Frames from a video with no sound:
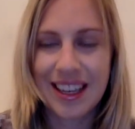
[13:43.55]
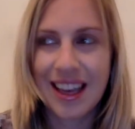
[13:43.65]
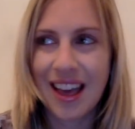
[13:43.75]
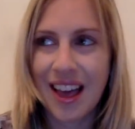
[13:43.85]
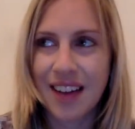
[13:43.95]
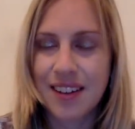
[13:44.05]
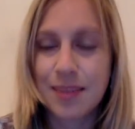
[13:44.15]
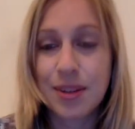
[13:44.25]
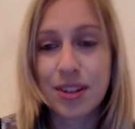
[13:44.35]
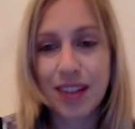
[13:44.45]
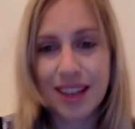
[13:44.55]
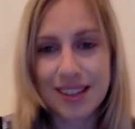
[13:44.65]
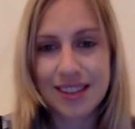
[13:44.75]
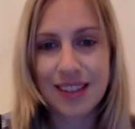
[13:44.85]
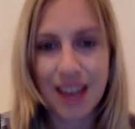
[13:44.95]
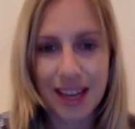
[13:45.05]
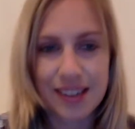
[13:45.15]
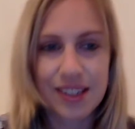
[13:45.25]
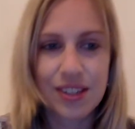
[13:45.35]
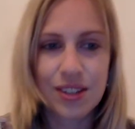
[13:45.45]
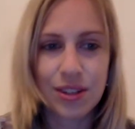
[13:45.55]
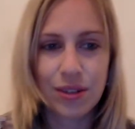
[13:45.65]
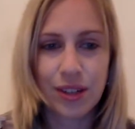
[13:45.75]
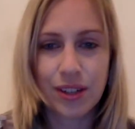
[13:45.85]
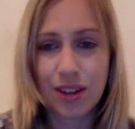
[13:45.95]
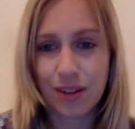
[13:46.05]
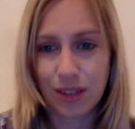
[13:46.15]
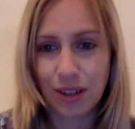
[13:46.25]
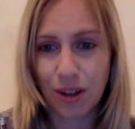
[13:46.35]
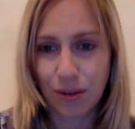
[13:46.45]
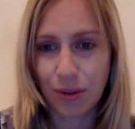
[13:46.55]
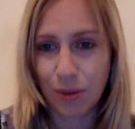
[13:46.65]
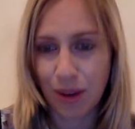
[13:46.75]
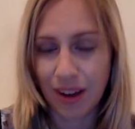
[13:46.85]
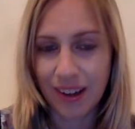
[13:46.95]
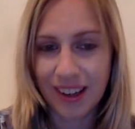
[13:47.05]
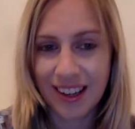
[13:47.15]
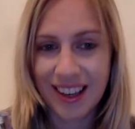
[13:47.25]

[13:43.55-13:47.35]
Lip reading: and especially as a scientist you really travel a lot for work.